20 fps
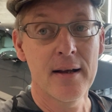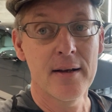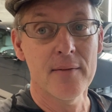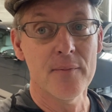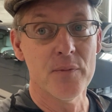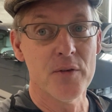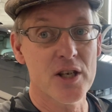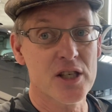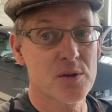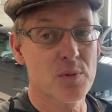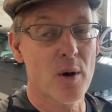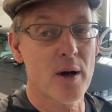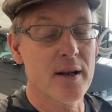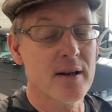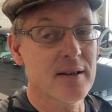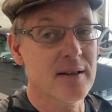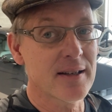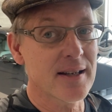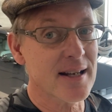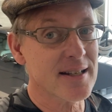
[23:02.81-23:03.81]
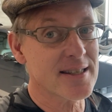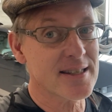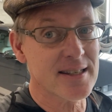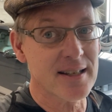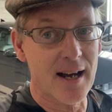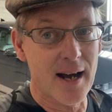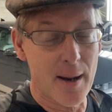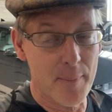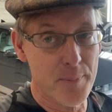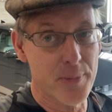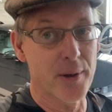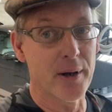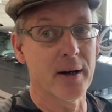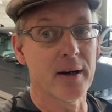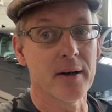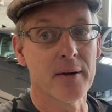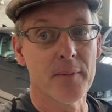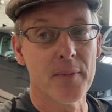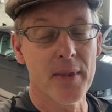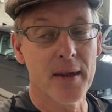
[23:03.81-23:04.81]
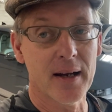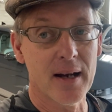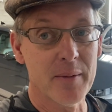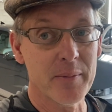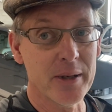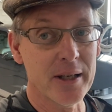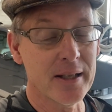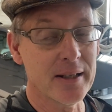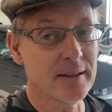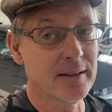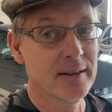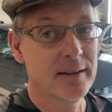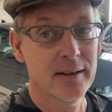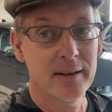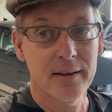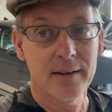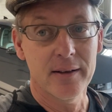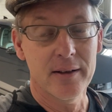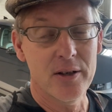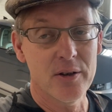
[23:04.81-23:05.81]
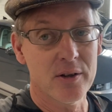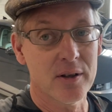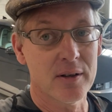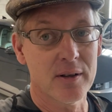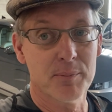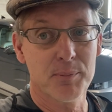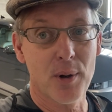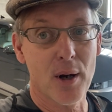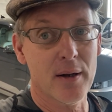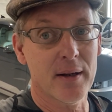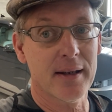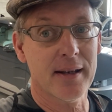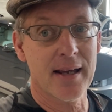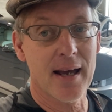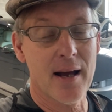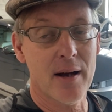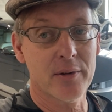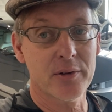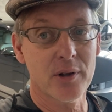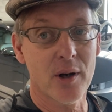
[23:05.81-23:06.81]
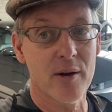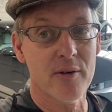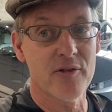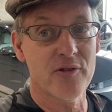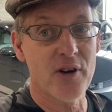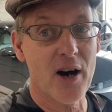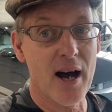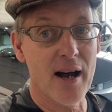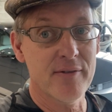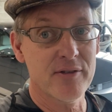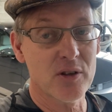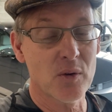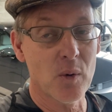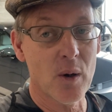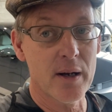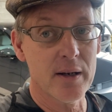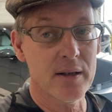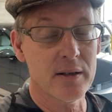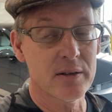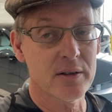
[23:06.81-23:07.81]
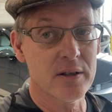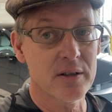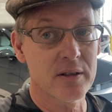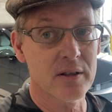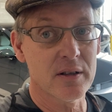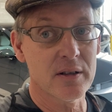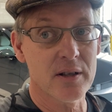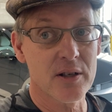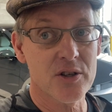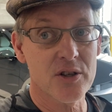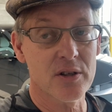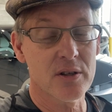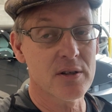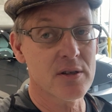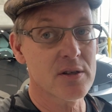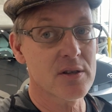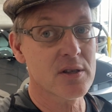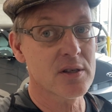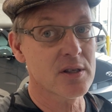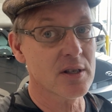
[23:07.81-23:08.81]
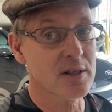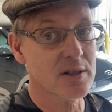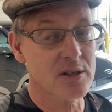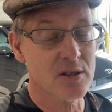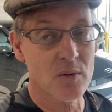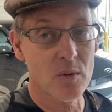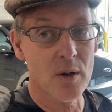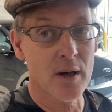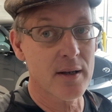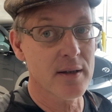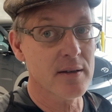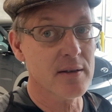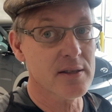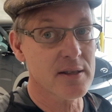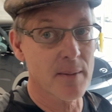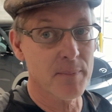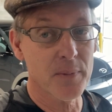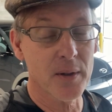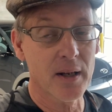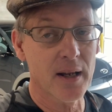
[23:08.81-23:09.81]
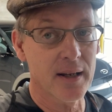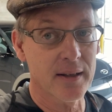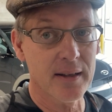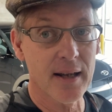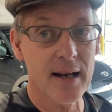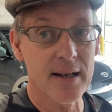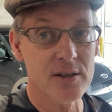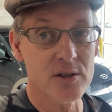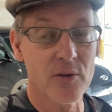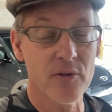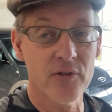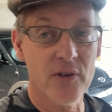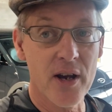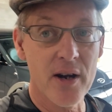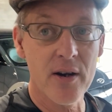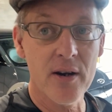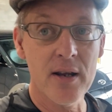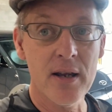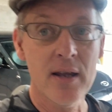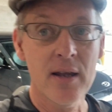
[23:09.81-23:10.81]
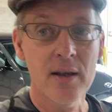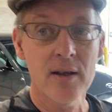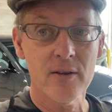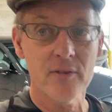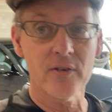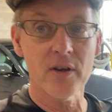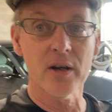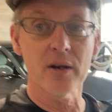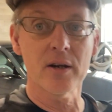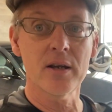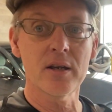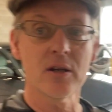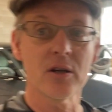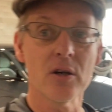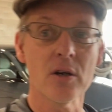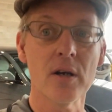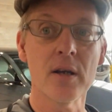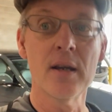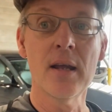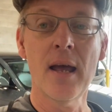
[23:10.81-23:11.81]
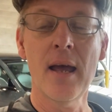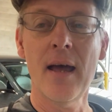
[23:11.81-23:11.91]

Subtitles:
This one gets up there. I mean, you can probably count on 5 to 1 in good conditions, 6 to 1, something like that. So very, very good.